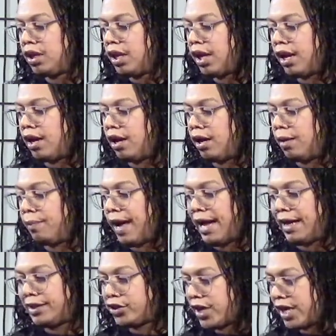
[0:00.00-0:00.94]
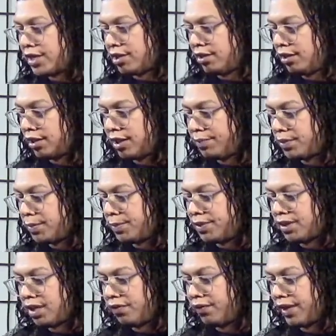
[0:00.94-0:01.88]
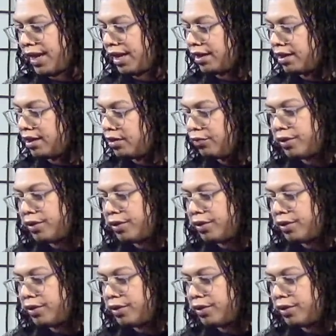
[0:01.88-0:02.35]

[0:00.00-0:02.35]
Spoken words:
I tried to look up some stuff and I couldn't